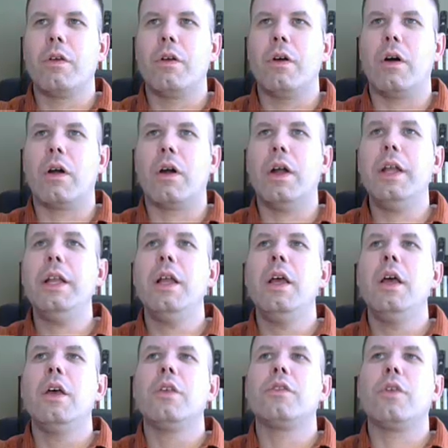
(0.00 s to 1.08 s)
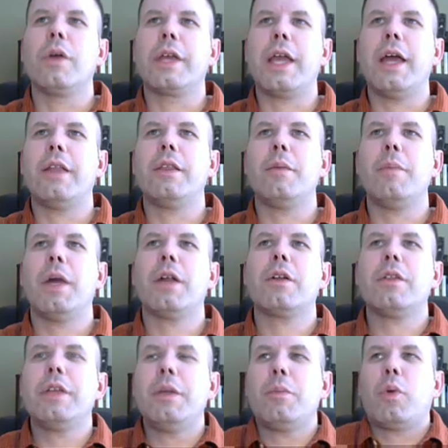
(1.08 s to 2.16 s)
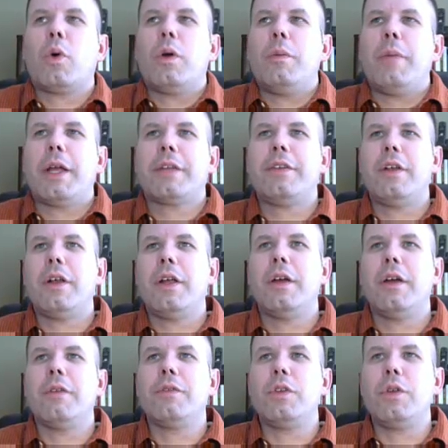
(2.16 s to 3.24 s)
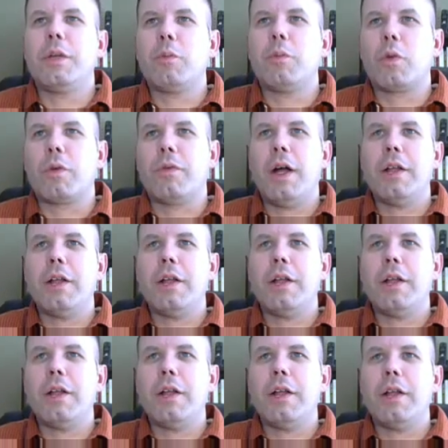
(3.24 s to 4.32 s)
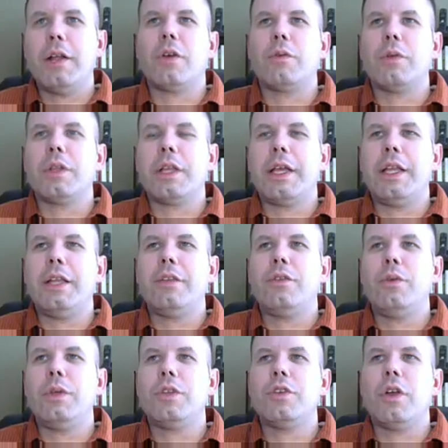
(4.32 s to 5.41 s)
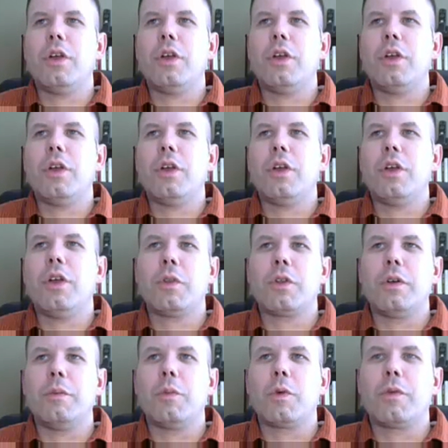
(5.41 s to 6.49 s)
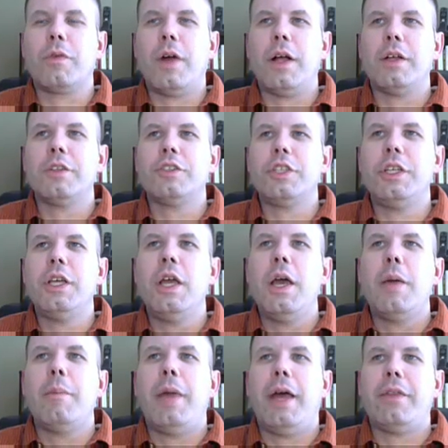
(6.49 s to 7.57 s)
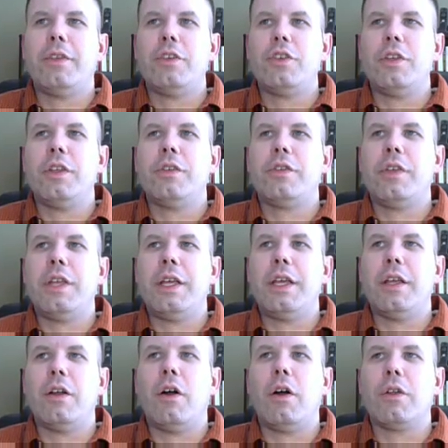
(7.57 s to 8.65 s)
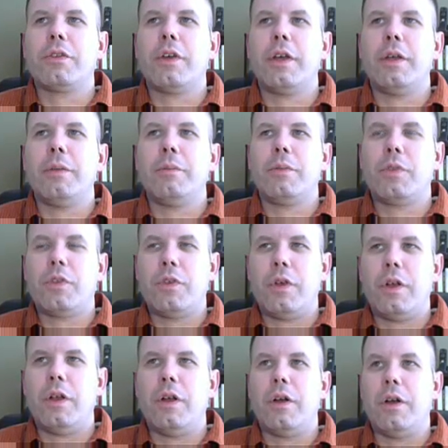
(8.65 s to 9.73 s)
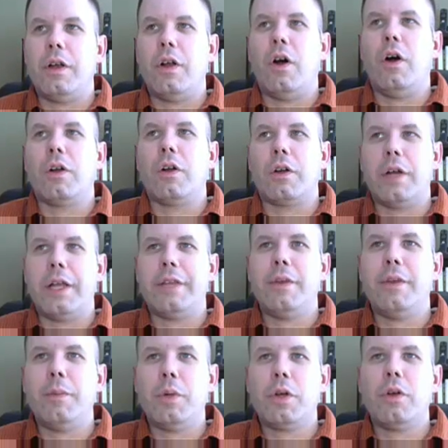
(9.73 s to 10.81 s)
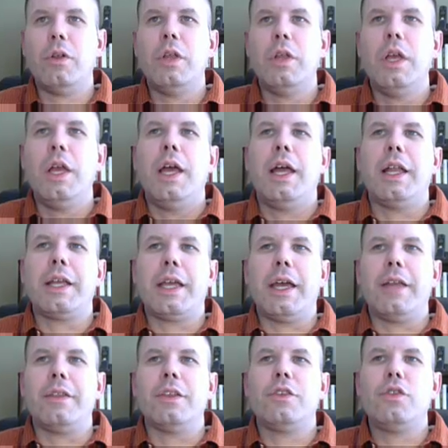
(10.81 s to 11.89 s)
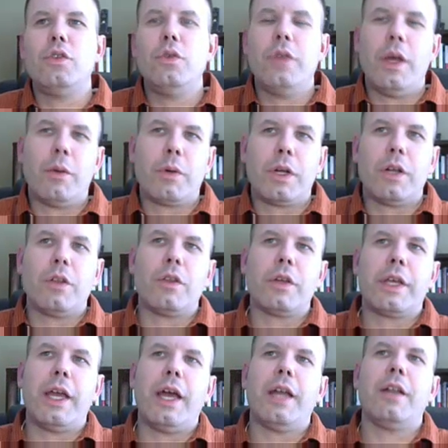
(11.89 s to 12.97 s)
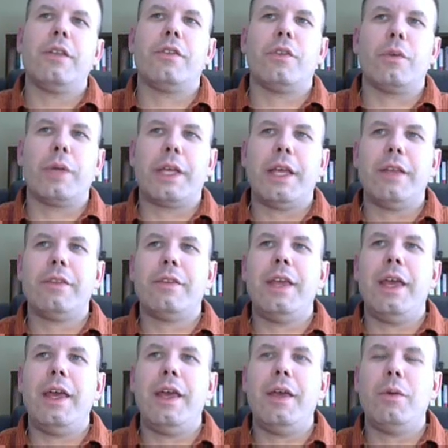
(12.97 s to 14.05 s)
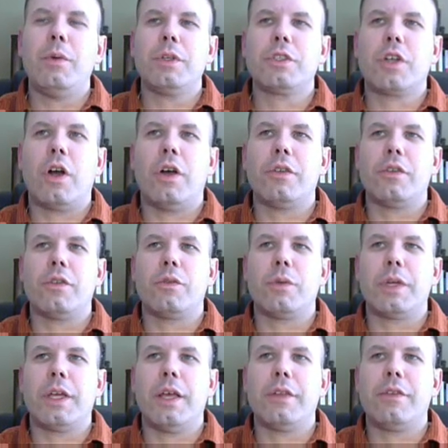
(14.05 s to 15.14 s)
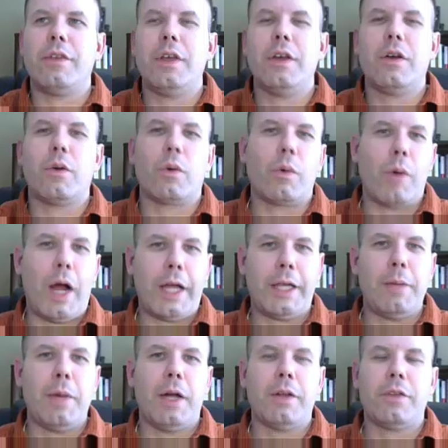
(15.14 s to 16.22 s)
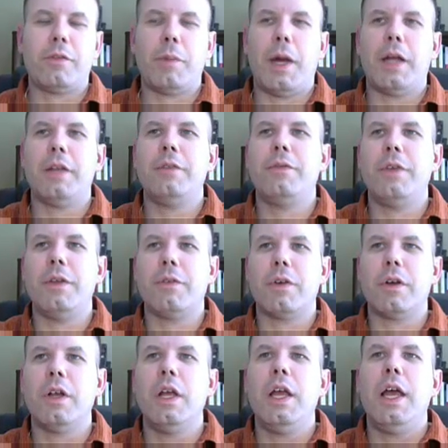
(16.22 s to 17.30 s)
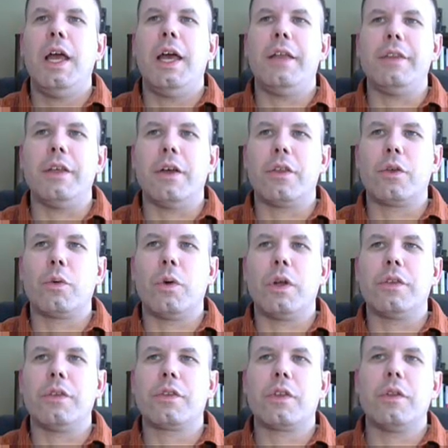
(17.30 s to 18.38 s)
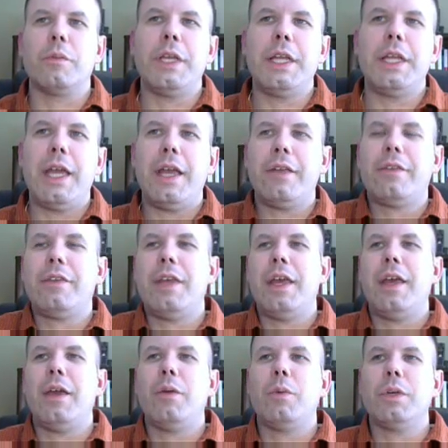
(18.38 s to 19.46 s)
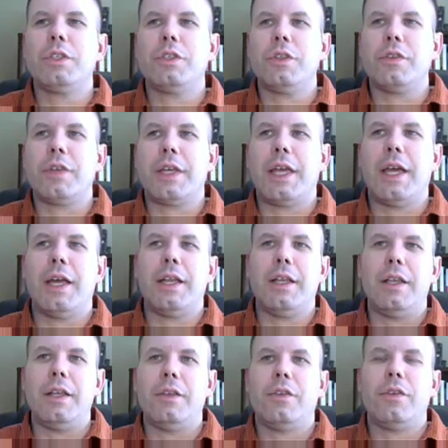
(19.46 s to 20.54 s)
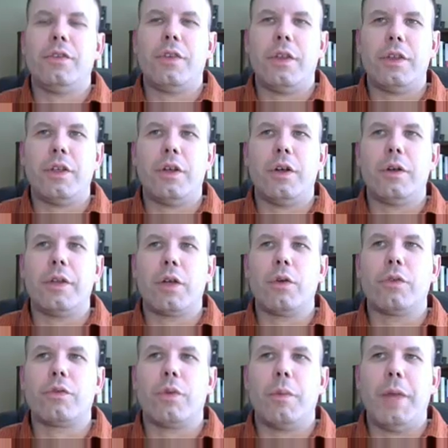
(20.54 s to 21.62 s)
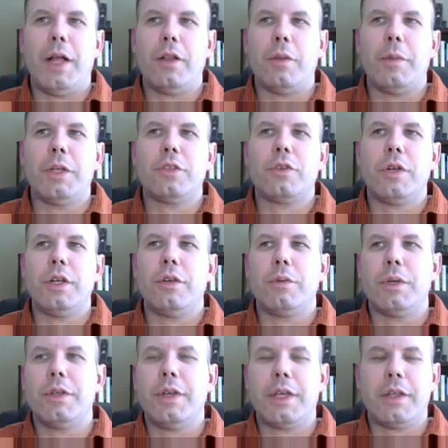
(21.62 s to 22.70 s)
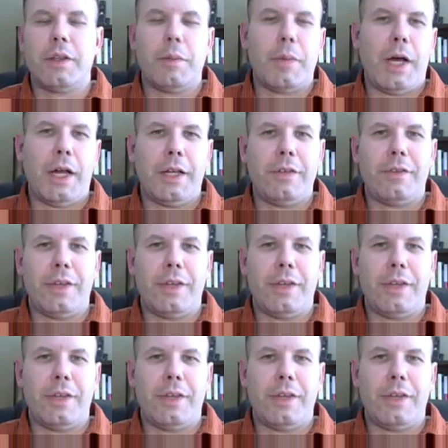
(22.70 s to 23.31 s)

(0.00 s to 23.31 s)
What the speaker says: All right, so again, the medically important bacteria of unique morphology, it's unrelated to each other, but similar in morphology, pathogenicity in all types, or in all are atypical. And again, the two that we're going to look at is the Rickettsia, which causes rickettsia or Rocky Mountain spotted fever, and the other one is Chlamydiaceae, which is again an intercellular that goes from elementary to reticulate bodies.